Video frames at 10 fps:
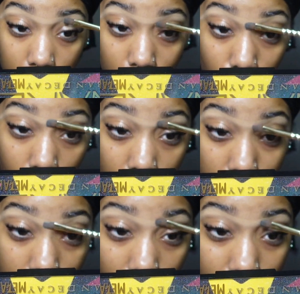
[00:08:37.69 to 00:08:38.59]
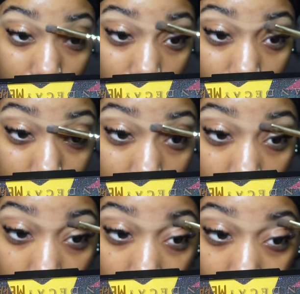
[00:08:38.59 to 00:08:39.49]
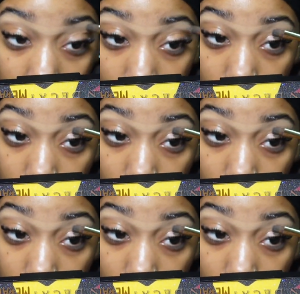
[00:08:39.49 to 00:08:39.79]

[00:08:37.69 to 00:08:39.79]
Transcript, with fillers: why are they like literally eating?